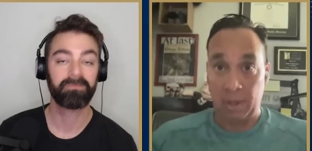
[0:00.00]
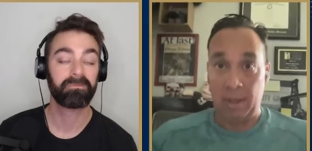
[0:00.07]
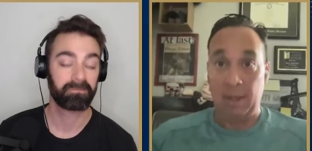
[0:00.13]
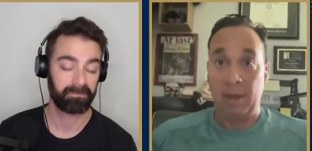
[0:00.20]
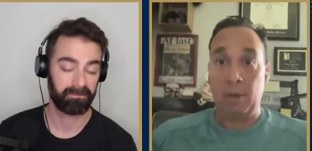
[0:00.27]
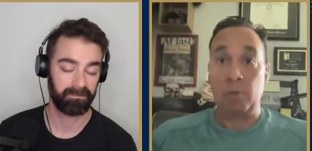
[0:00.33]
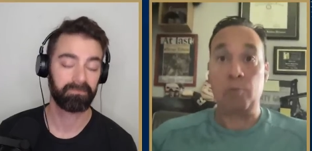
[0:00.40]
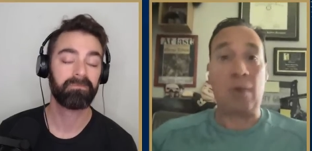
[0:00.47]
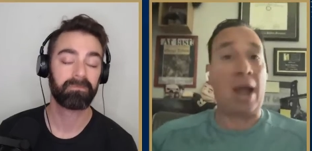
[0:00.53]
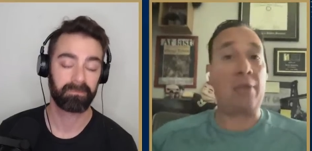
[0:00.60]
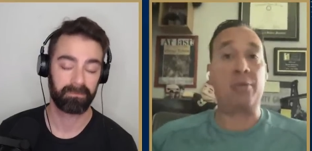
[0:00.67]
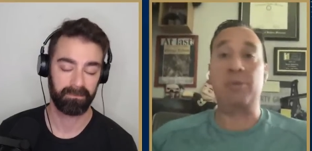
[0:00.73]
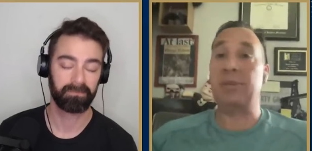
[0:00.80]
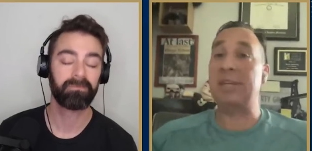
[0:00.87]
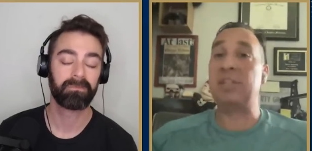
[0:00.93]

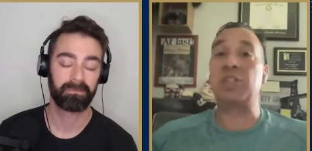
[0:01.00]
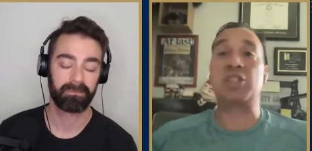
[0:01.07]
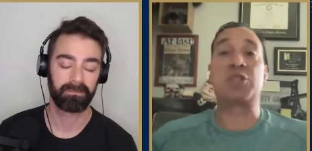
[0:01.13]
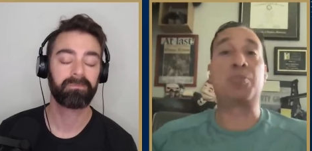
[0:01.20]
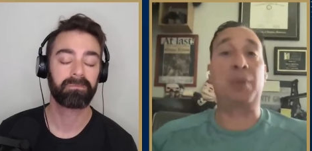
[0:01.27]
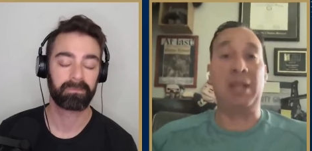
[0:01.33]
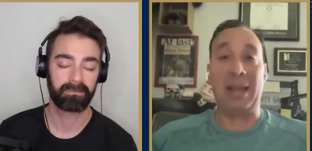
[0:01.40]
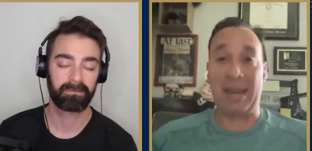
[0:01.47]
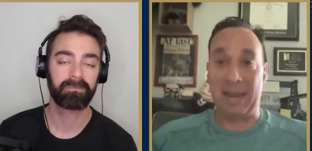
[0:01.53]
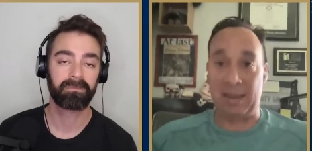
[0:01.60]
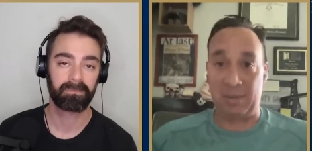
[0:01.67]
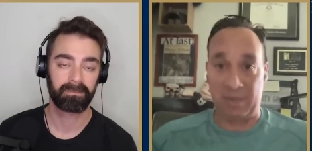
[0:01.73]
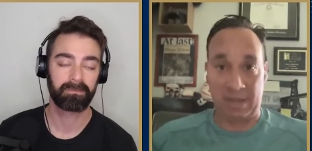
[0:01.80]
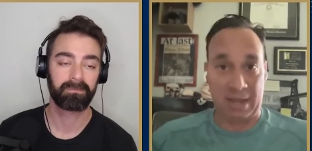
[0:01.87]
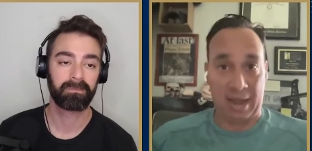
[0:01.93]
Speaker 1: rather than just
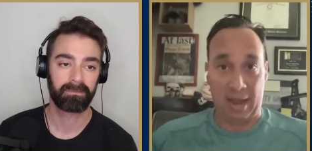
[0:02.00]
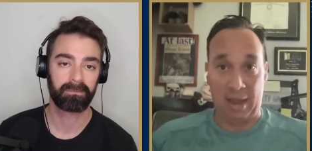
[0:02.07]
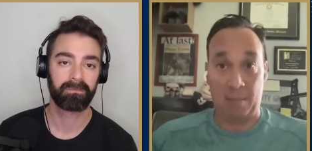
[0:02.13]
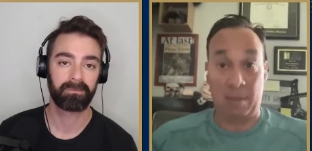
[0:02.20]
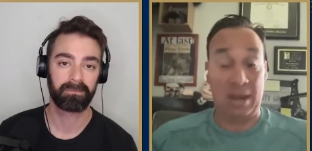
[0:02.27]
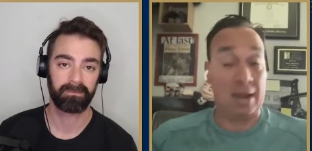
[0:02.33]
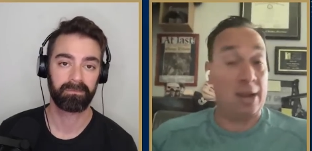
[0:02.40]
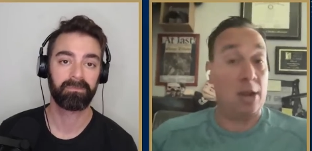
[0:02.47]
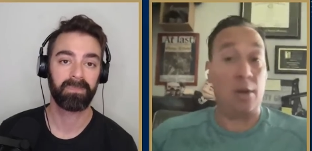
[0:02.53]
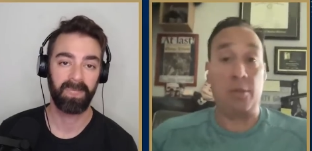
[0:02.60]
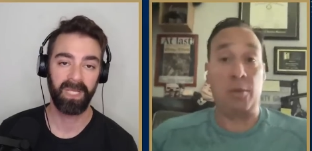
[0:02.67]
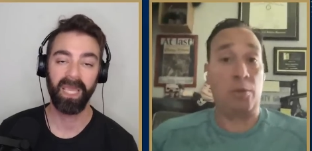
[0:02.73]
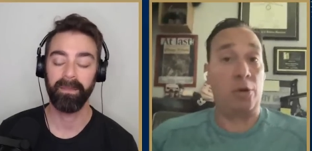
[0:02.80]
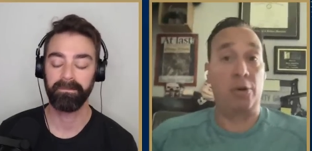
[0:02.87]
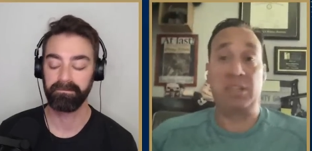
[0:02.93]
playing the game. And in
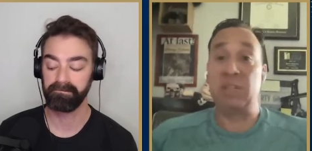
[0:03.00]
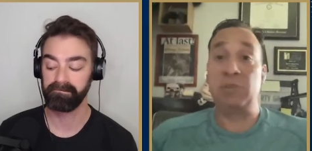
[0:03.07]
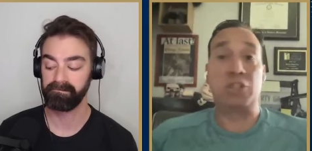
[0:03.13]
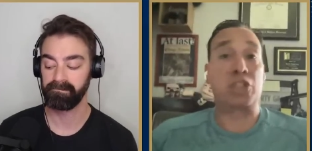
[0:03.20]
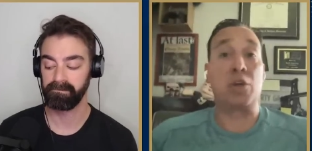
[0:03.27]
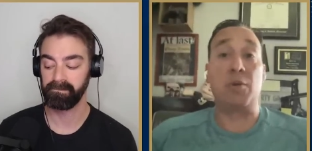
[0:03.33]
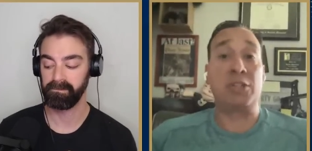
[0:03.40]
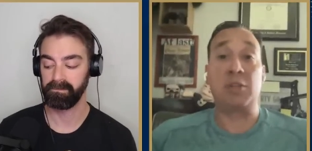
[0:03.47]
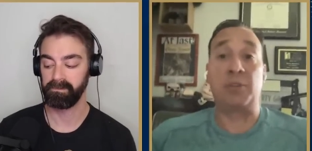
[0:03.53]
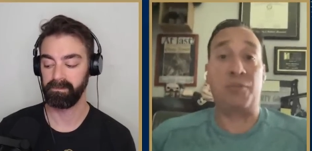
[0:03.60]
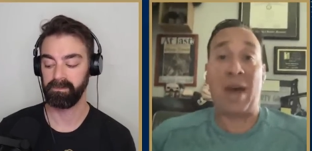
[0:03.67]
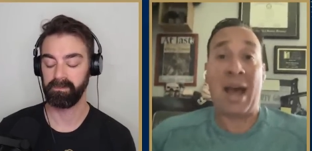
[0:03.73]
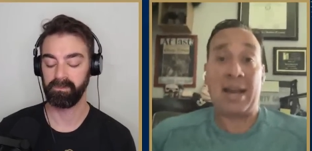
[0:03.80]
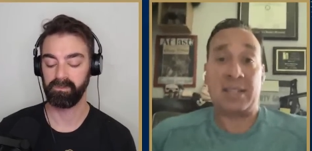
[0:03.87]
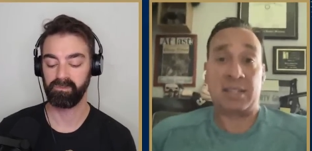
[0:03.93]
other words, yeah. he was just going too
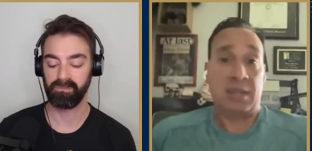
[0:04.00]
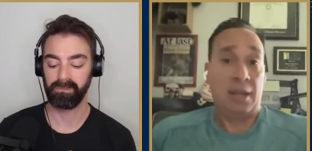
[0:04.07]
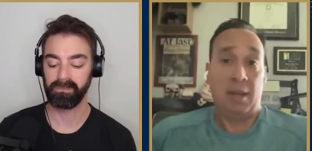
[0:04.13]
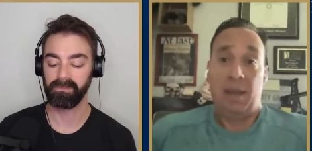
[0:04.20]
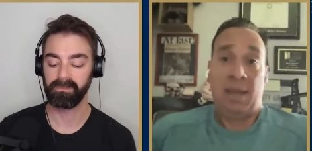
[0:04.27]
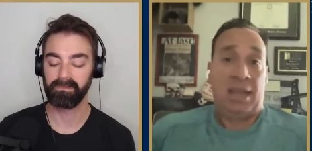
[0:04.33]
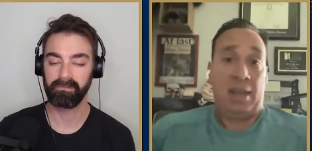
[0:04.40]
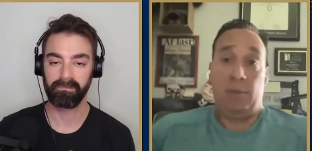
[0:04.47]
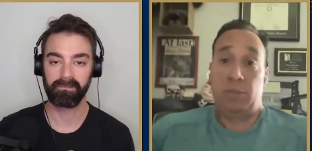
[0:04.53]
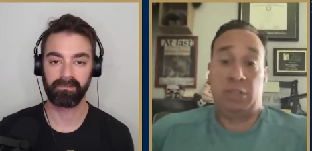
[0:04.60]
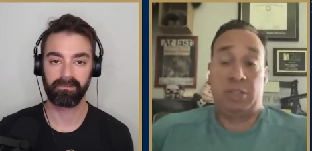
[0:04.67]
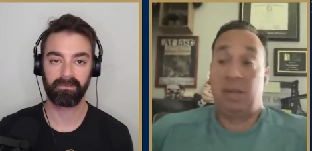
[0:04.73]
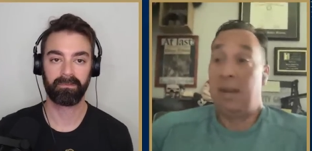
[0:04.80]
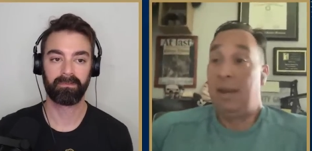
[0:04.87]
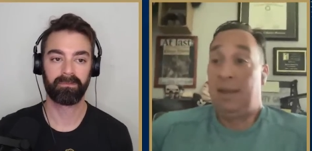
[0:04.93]
fast. He was
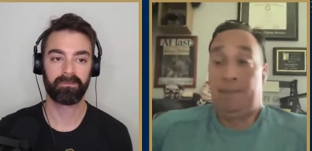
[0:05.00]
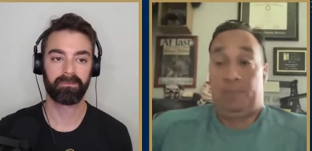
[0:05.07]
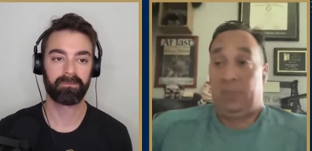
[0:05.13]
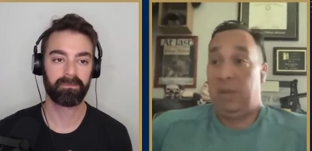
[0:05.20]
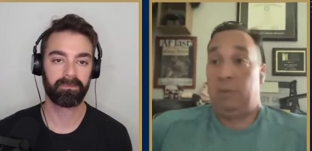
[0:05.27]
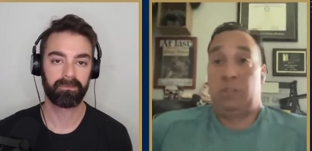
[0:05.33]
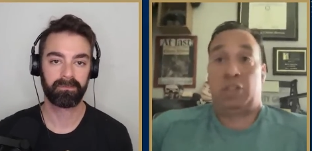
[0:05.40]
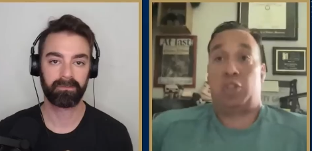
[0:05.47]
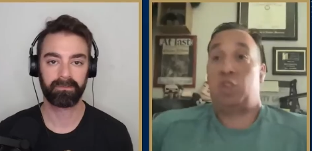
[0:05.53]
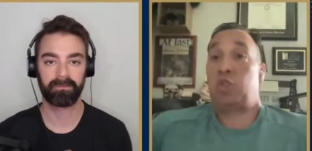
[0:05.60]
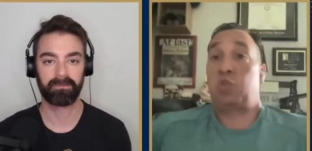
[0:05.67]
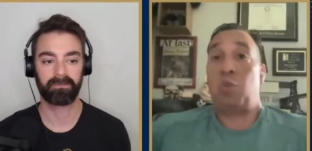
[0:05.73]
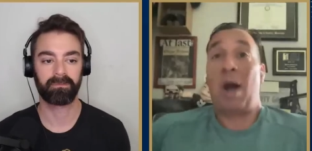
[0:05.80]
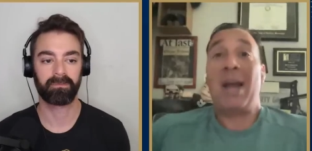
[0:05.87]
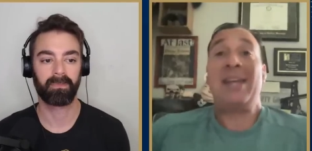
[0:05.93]
just he was just
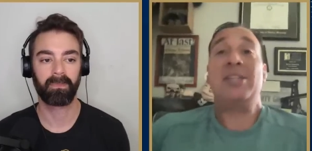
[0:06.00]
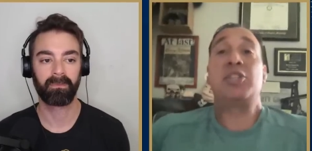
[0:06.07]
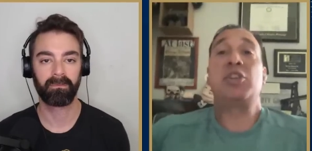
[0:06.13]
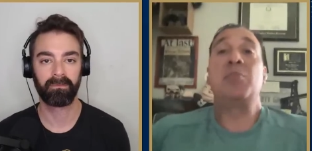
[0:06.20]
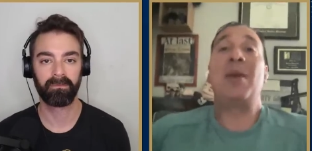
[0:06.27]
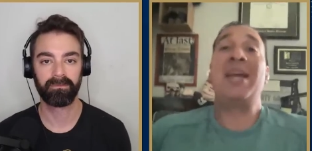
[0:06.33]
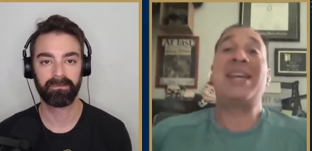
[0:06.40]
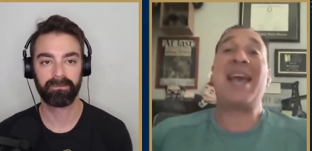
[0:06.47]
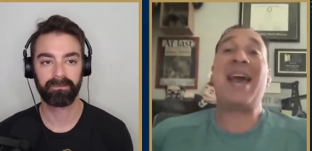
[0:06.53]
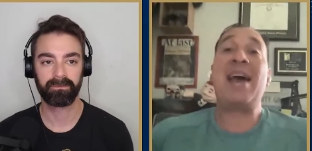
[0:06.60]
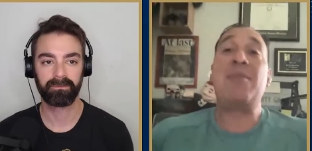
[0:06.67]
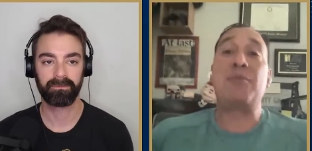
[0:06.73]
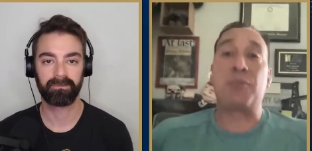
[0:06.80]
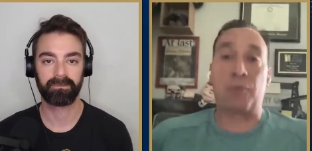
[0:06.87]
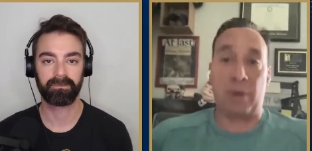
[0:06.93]
trying to make
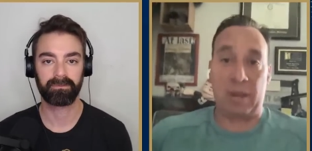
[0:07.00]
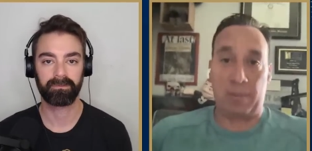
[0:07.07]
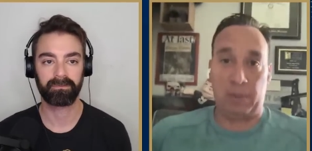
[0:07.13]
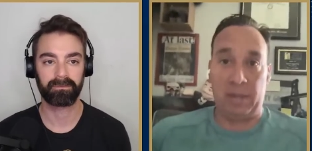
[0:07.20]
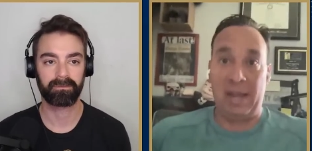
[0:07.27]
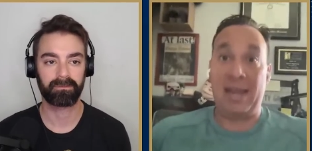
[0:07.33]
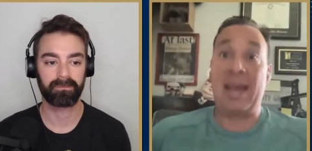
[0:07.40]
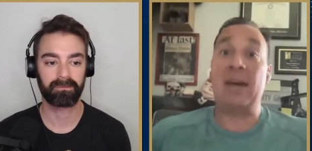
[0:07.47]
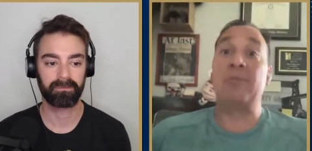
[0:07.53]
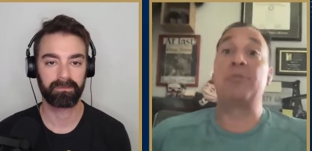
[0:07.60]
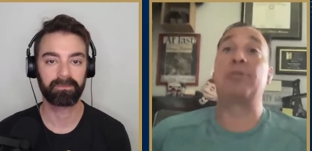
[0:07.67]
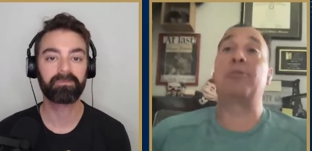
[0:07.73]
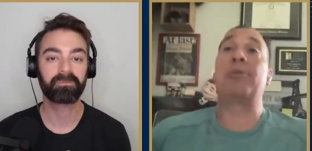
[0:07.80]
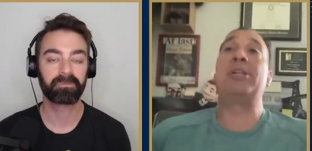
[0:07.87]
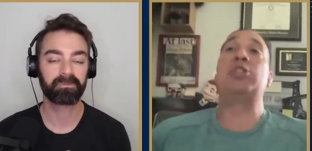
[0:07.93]
every play,
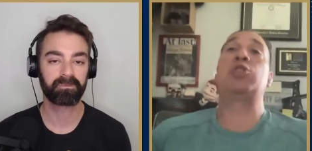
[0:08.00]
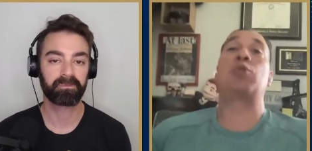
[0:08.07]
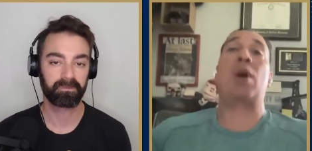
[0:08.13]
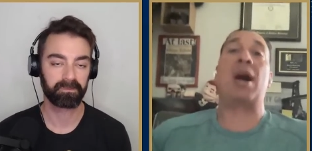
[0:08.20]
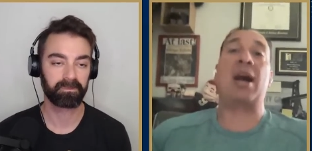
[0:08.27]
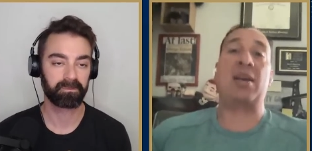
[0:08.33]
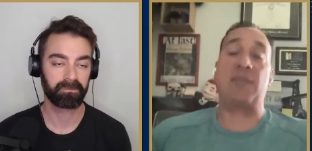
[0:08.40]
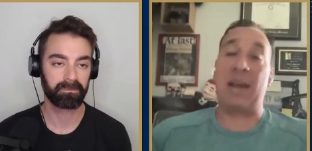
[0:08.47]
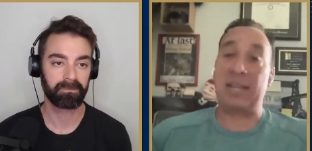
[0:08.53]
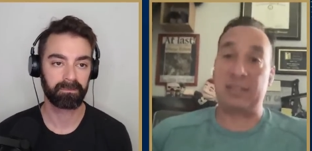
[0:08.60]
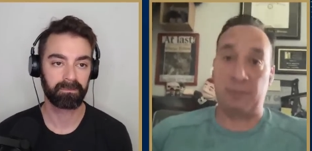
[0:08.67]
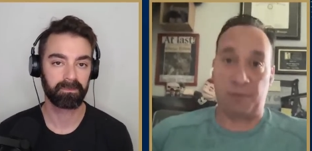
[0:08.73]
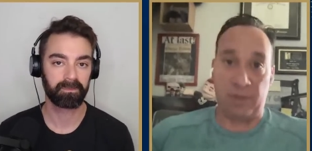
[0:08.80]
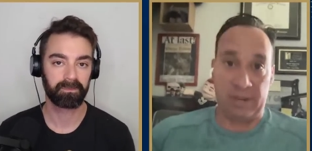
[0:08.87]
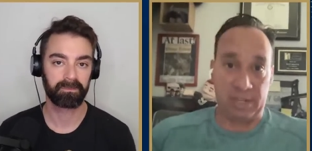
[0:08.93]
every drive had
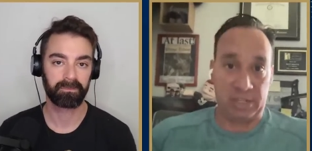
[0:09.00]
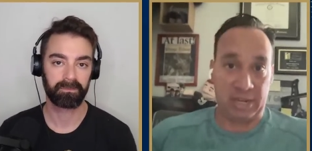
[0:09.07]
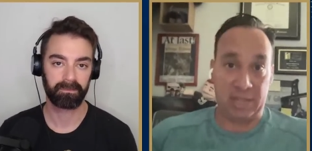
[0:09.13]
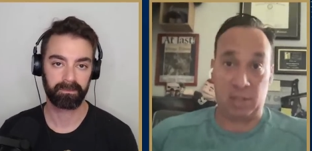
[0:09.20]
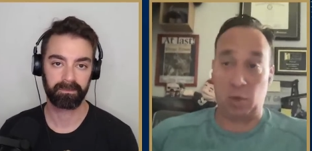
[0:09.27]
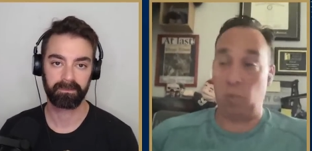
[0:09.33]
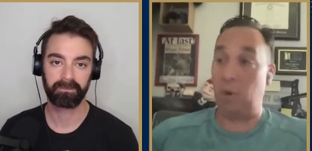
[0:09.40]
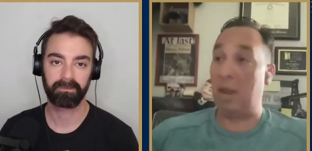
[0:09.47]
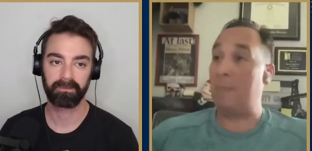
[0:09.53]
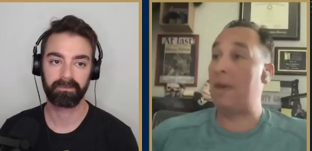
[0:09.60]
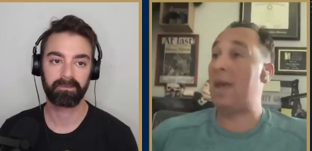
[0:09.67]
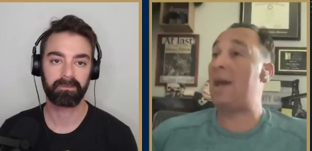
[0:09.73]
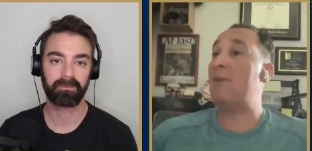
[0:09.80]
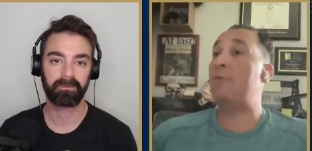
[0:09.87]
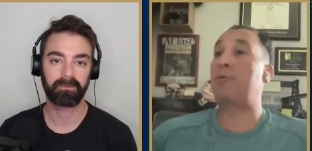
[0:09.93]
to finish at the rim,
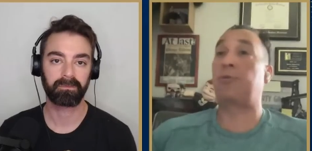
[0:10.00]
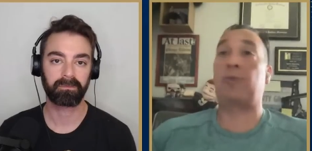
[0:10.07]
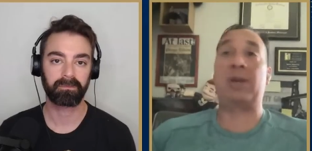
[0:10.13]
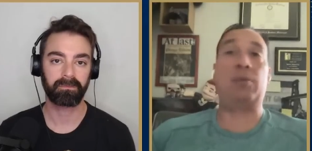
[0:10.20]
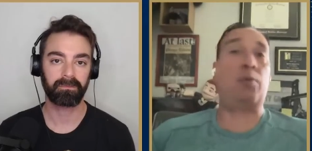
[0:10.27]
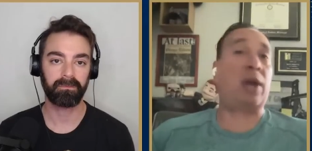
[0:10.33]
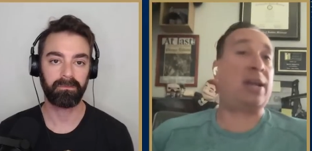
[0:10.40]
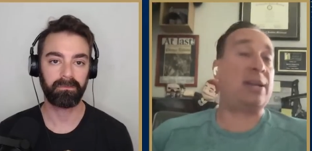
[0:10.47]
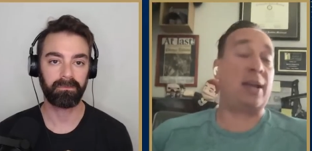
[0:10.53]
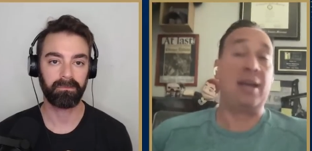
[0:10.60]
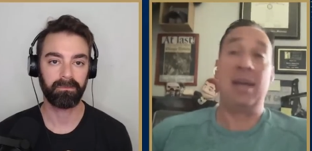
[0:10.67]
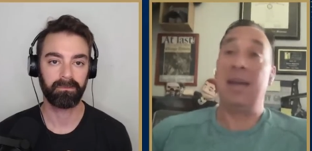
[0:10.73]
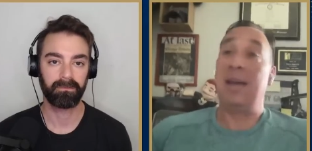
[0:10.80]
every way to